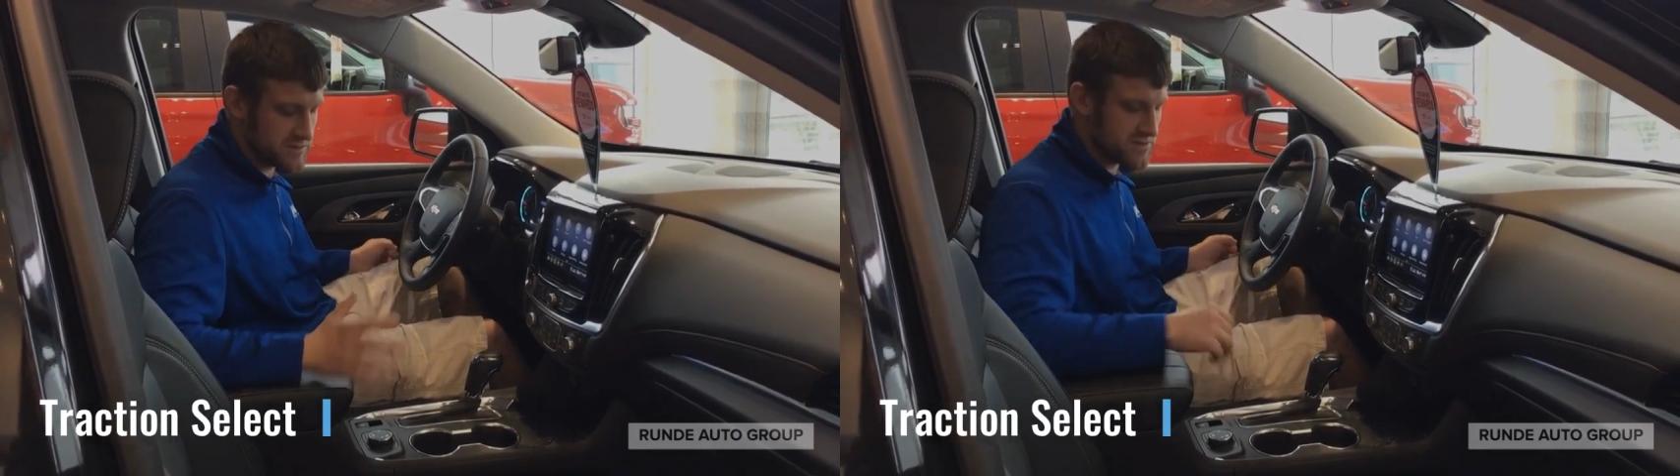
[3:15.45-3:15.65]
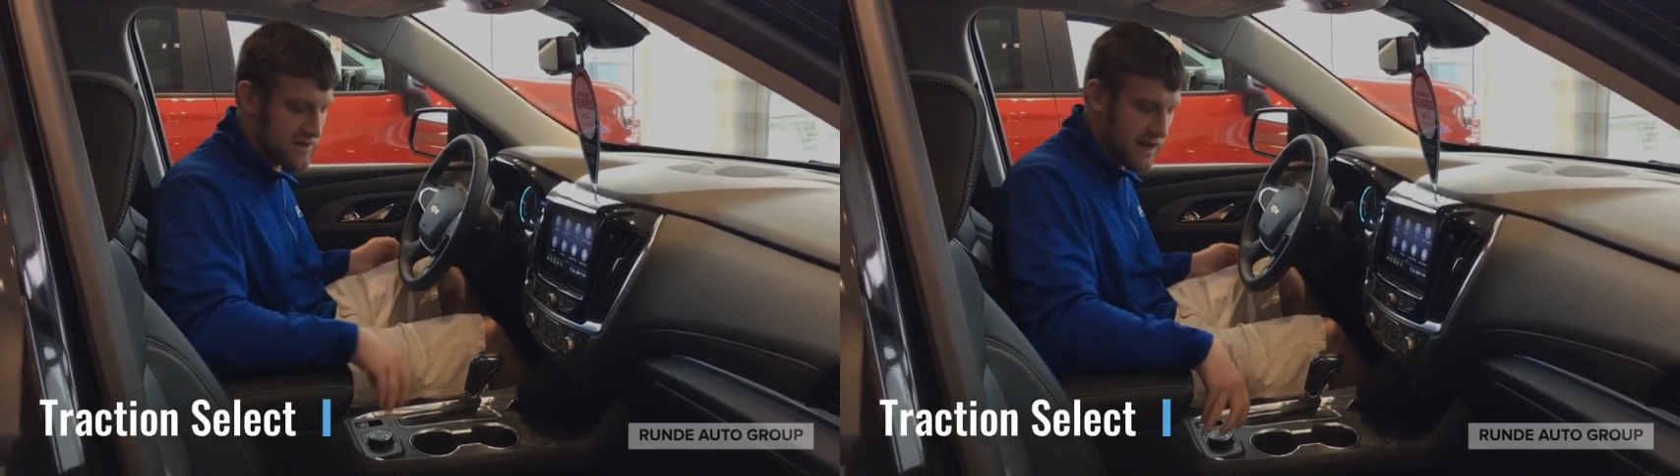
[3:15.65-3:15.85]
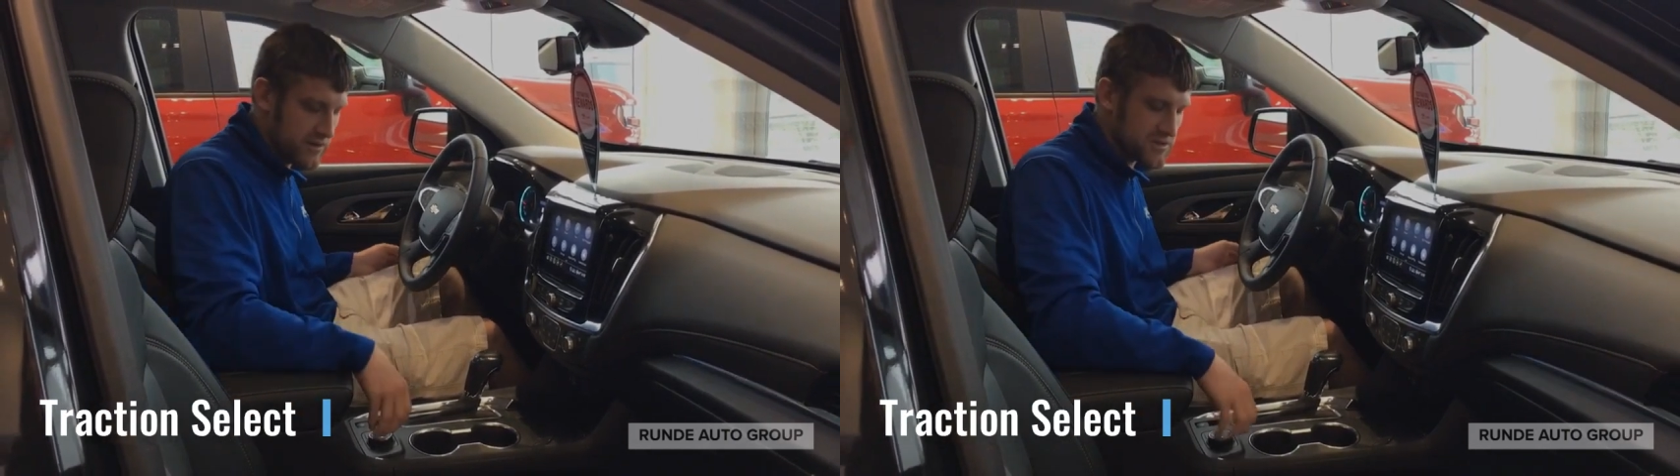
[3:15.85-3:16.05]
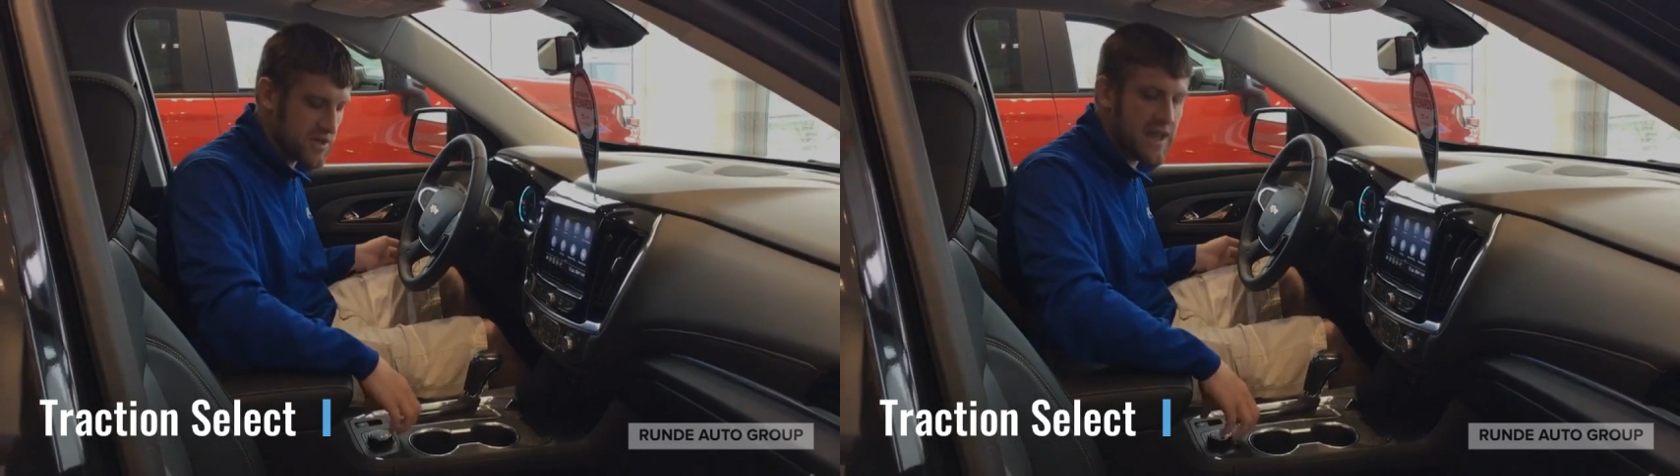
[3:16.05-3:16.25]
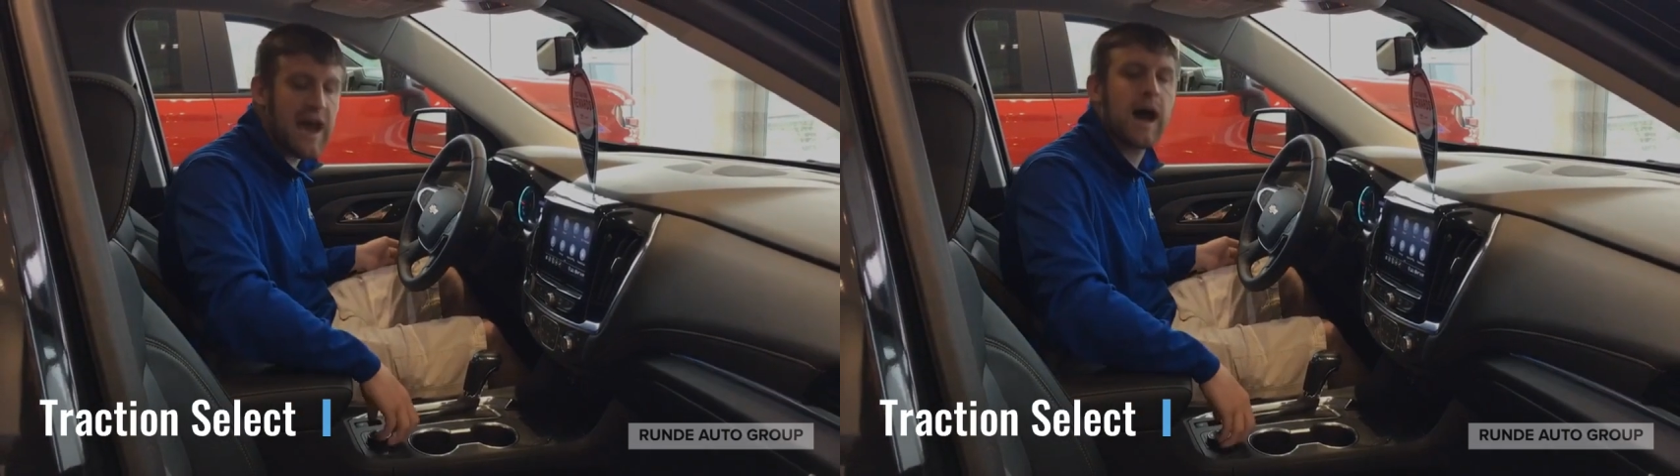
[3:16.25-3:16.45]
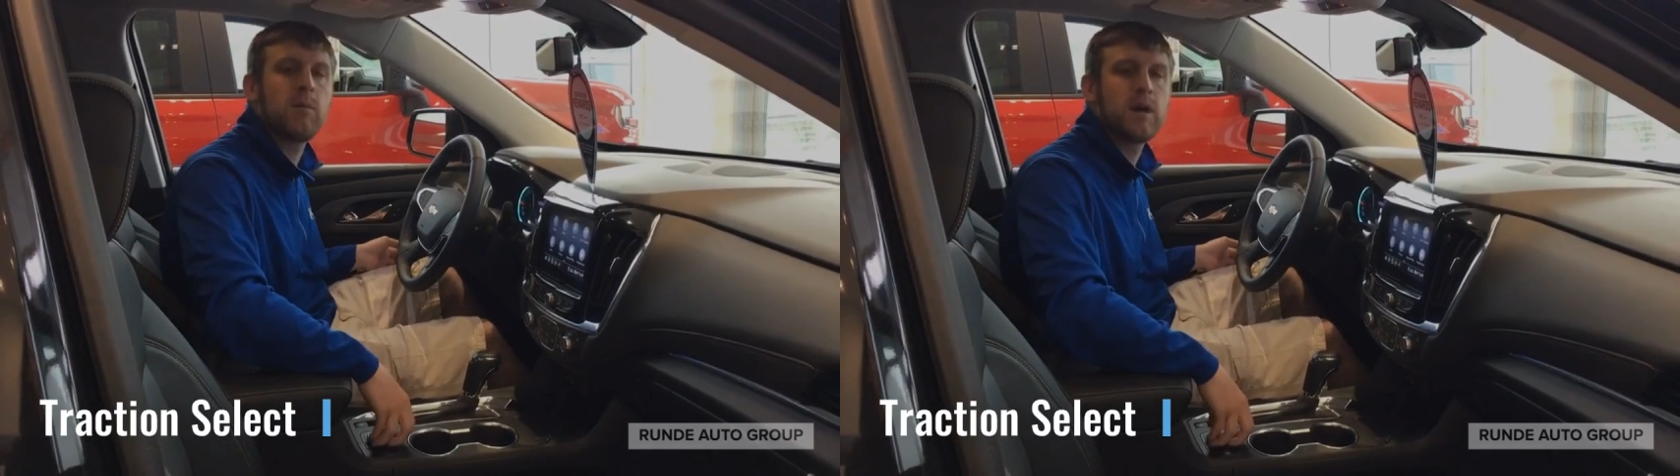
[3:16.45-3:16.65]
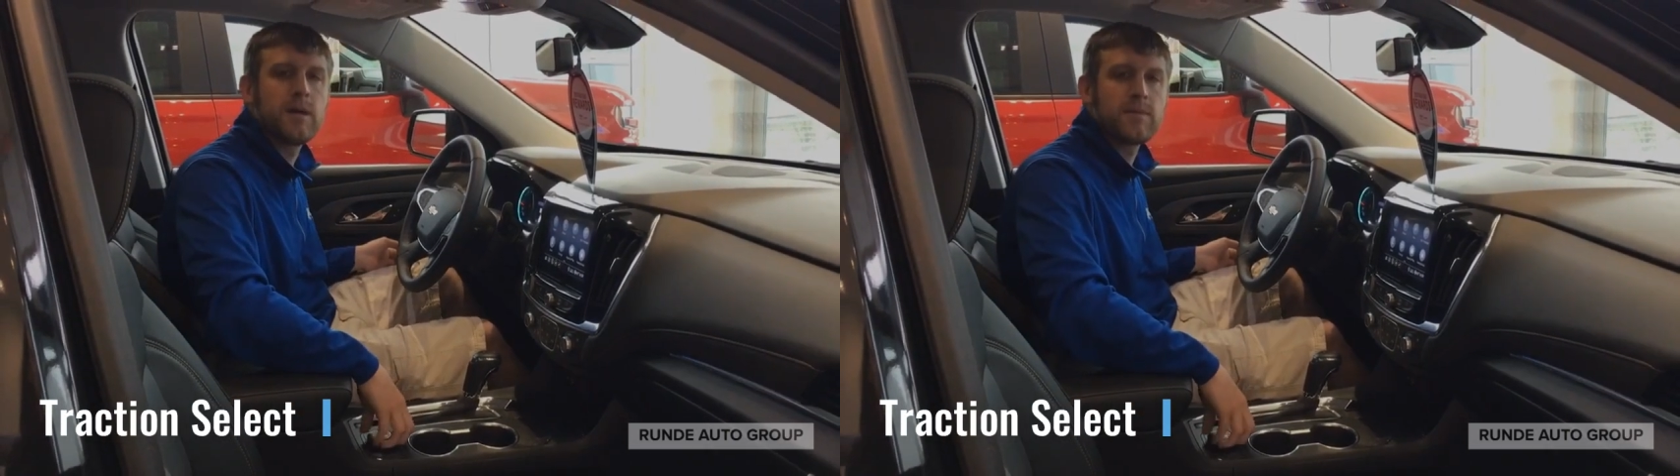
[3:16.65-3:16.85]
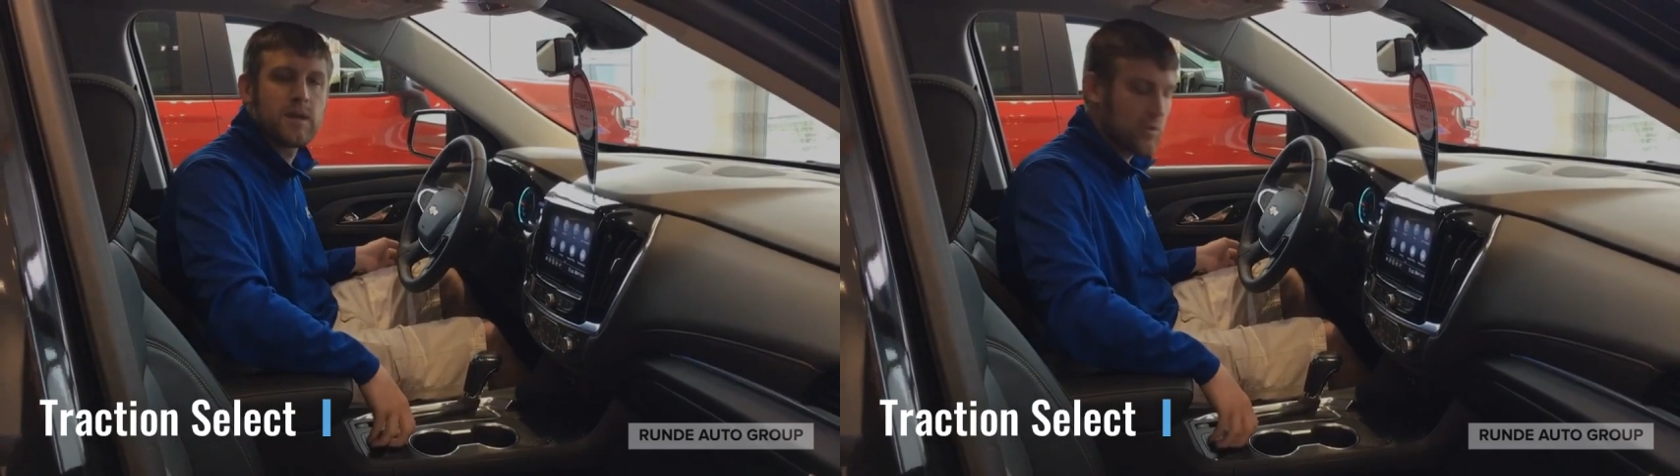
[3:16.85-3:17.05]
So now there's a knob
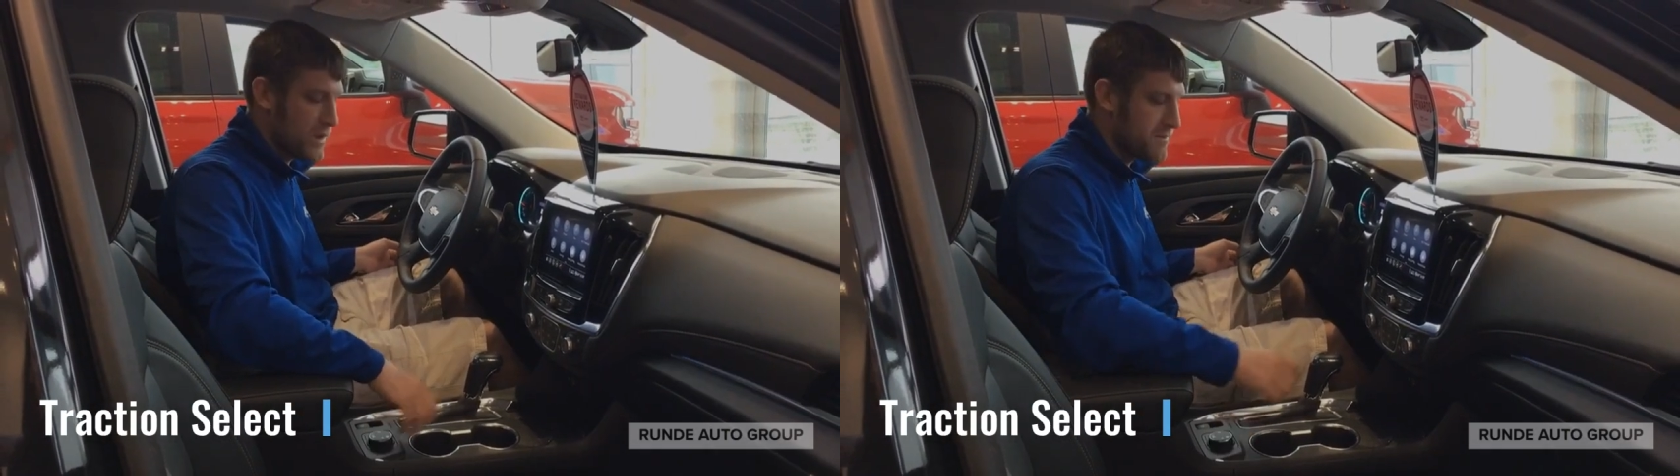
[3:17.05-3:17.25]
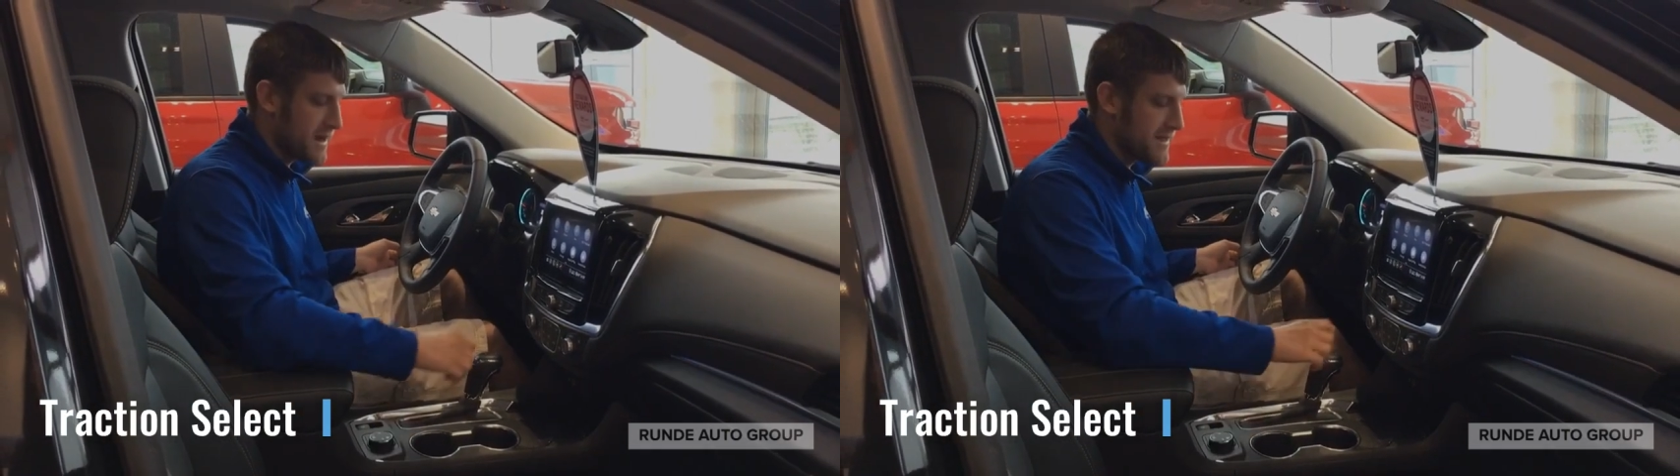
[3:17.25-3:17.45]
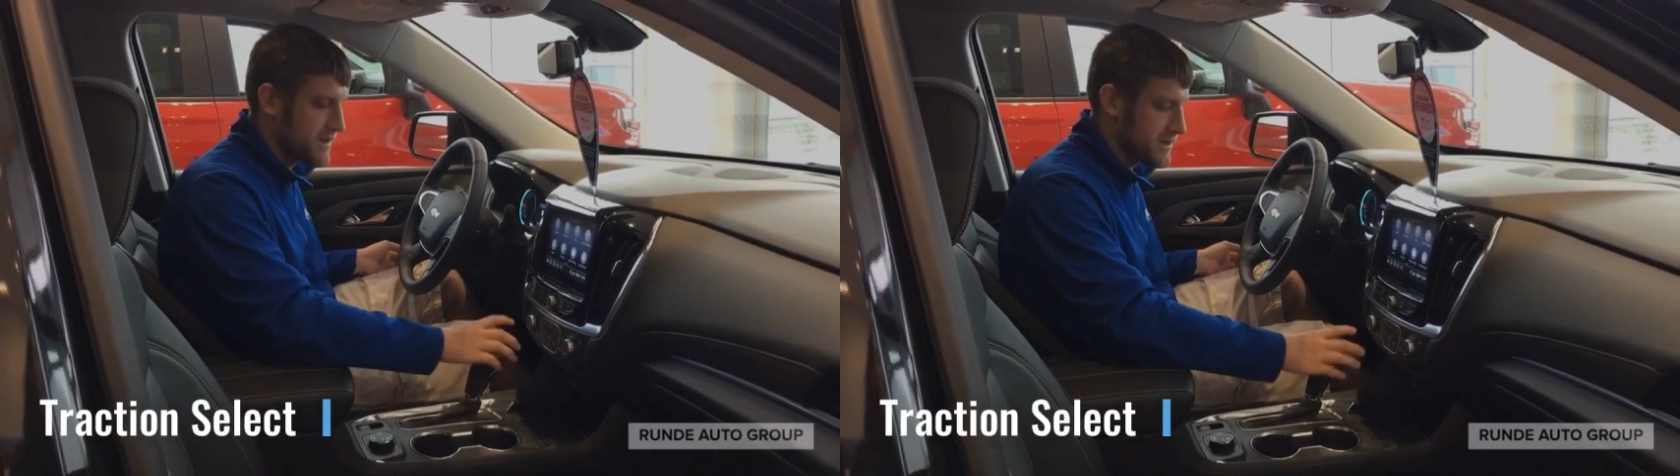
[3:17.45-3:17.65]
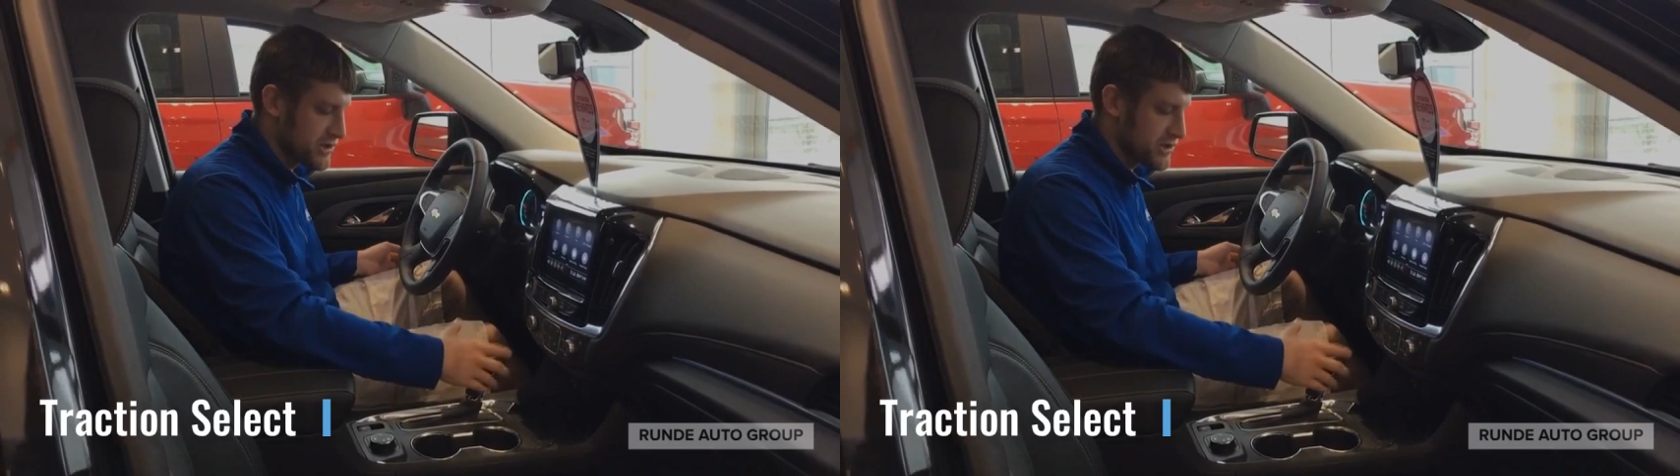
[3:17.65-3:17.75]
right by the